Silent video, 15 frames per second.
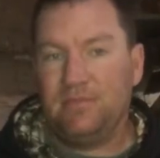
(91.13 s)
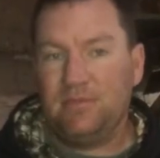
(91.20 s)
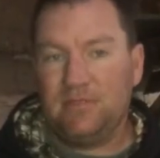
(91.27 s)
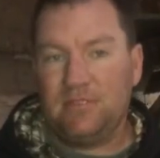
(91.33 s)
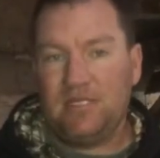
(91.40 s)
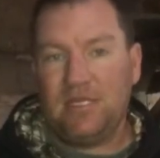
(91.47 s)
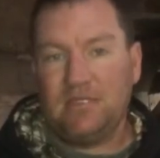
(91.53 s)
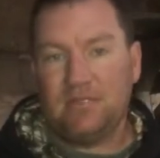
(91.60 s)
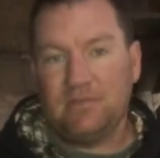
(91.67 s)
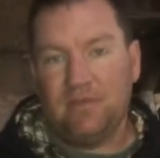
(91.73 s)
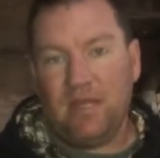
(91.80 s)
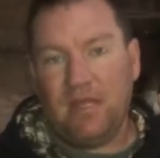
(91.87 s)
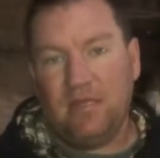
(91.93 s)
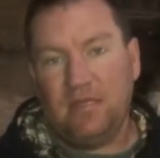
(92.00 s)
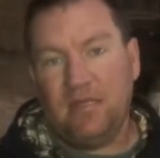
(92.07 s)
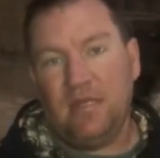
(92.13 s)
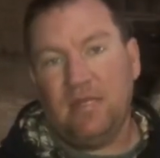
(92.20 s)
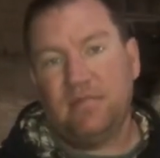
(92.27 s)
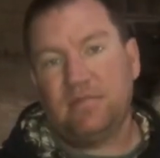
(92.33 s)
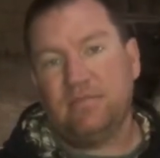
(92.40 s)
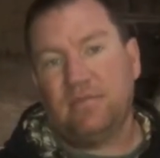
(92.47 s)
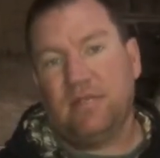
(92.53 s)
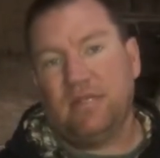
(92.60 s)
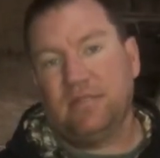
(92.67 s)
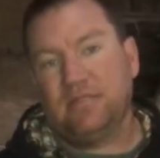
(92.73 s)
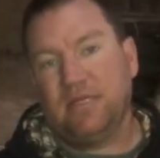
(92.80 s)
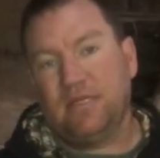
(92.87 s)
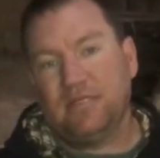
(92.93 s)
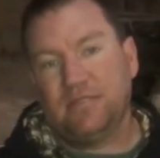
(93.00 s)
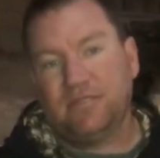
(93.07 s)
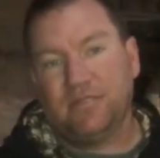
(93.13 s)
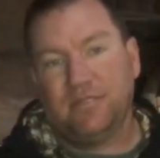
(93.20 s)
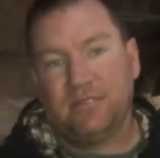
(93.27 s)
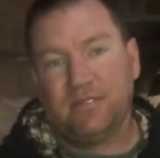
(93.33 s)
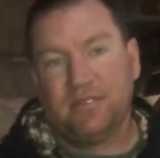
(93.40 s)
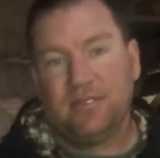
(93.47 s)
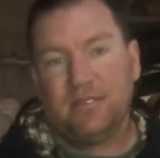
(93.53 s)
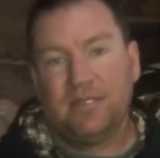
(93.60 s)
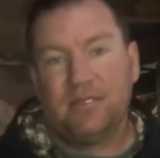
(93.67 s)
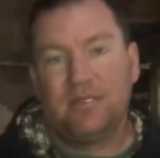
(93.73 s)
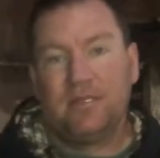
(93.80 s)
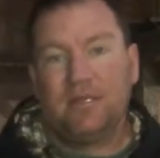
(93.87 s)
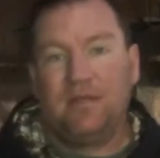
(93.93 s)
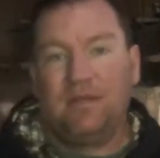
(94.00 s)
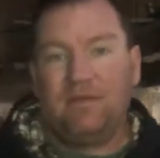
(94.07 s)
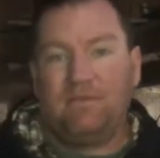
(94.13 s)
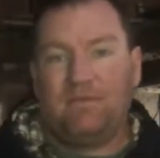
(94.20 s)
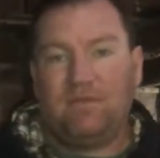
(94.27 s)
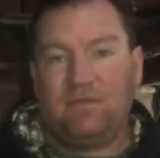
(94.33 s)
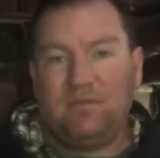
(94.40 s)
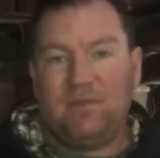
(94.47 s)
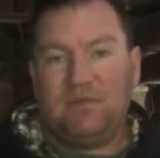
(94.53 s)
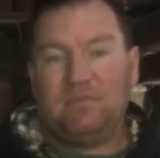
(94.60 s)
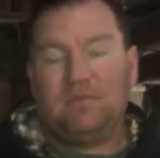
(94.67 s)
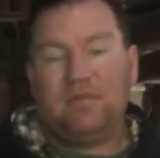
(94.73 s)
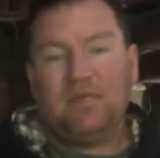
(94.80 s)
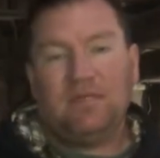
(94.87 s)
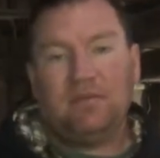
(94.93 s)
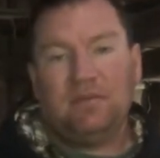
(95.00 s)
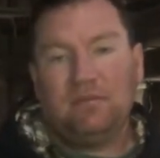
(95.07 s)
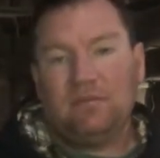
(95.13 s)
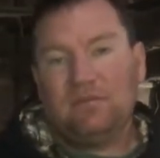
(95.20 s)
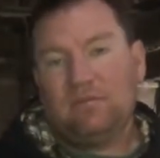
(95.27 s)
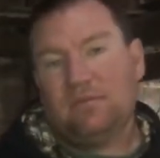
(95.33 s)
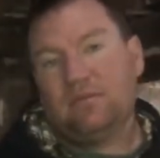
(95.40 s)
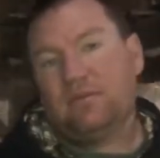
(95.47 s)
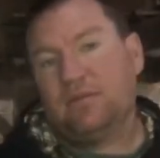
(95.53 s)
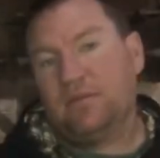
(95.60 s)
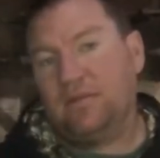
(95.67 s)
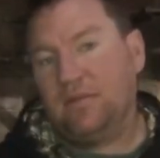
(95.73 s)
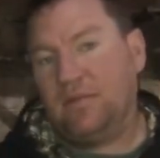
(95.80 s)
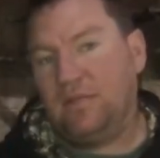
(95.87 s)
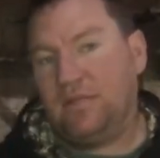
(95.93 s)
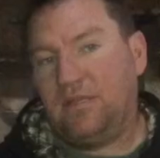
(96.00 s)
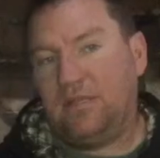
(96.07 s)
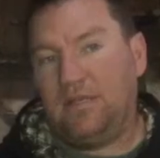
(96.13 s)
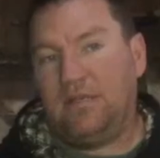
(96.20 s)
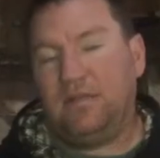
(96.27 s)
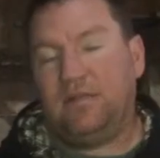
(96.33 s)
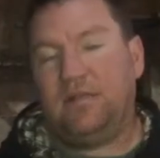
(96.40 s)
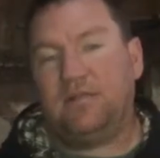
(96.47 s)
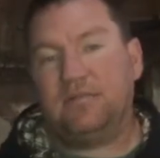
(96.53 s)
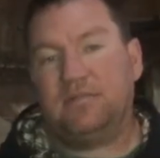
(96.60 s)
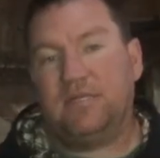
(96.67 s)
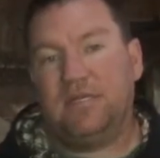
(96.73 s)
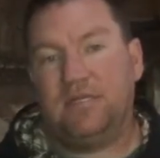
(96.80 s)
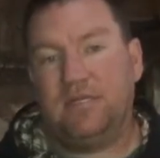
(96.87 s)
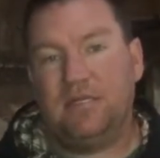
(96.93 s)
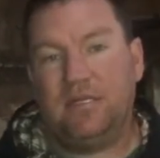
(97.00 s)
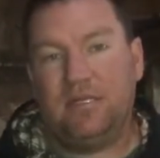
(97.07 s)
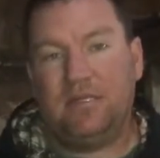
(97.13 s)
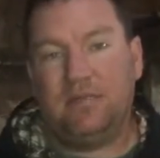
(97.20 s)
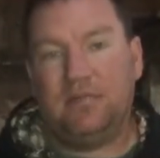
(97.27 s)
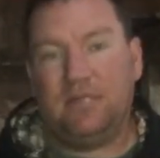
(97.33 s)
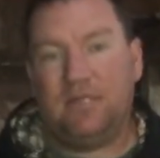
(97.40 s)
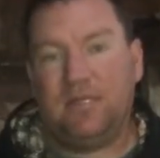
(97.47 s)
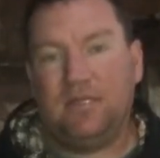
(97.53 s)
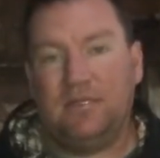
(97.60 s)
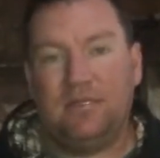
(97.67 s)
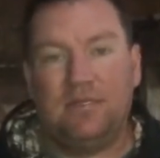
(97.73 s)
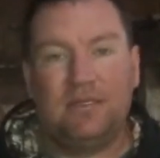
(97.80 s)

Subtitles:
chance of rain today, so we're not exactly sure if we're gonna be able to get anything done outside today or not.